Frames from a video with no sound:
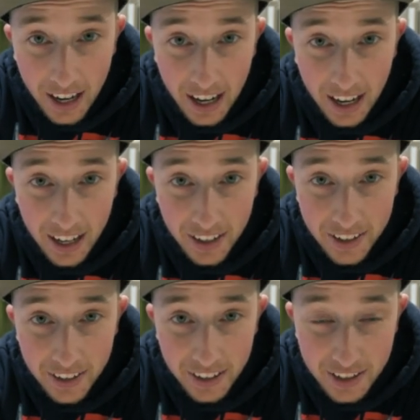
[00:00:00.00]

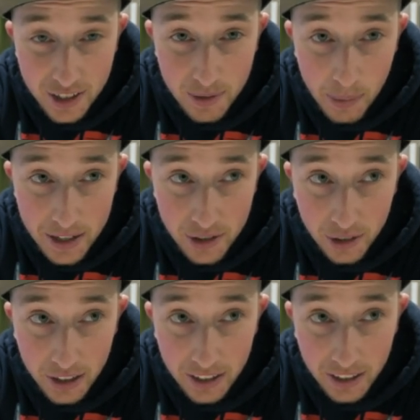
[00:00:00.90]
And it's
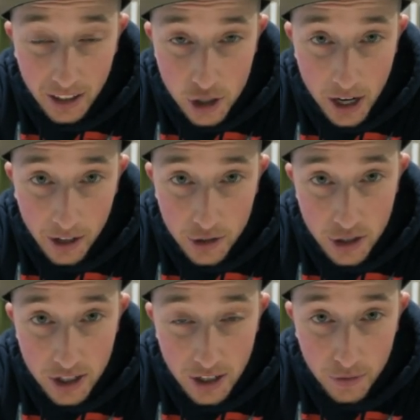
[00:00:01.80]
basically a challenge
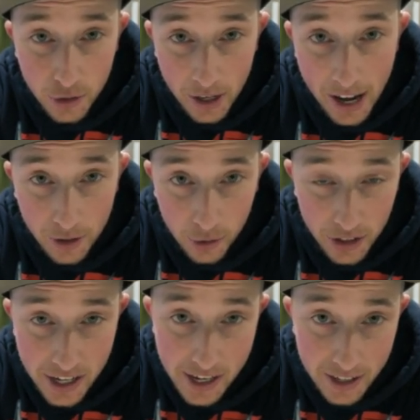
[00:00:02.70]
to see if you can handle the
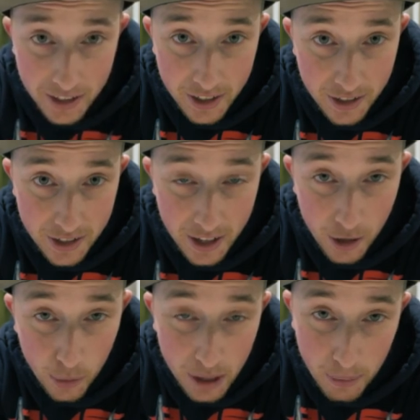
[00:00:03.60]
heat, since
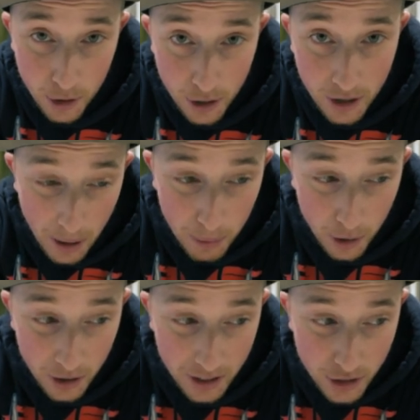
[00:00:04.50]
the Reaper
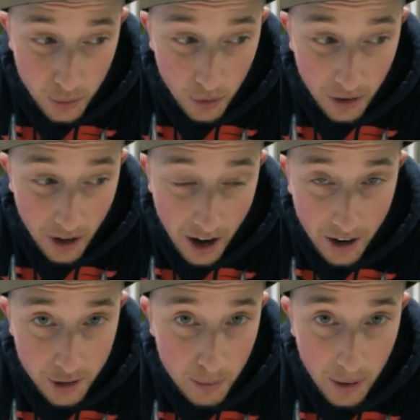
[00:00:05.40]
pepper is one of the
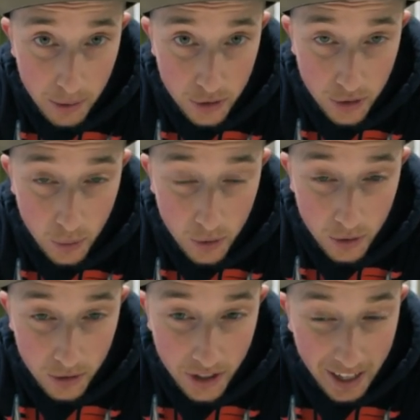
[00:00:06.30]
hottest peppers in the
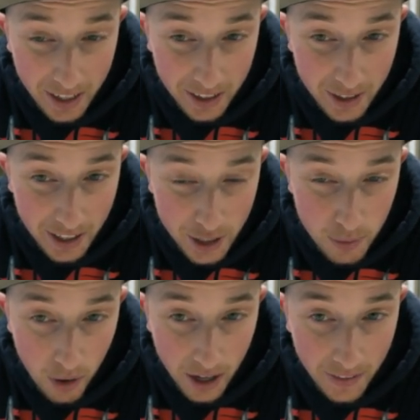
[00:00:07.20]
world. I
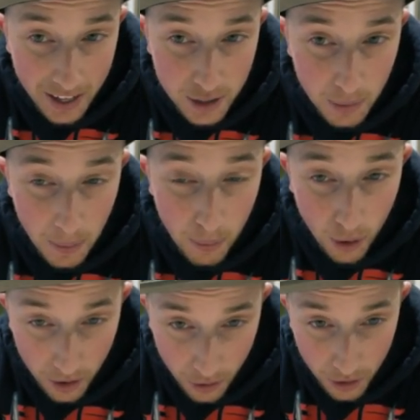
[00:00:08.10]
explained that to my
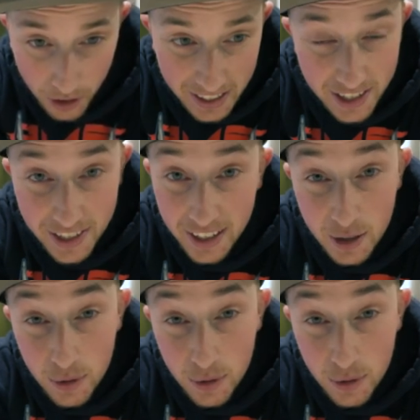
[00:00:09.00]
brother, and he said he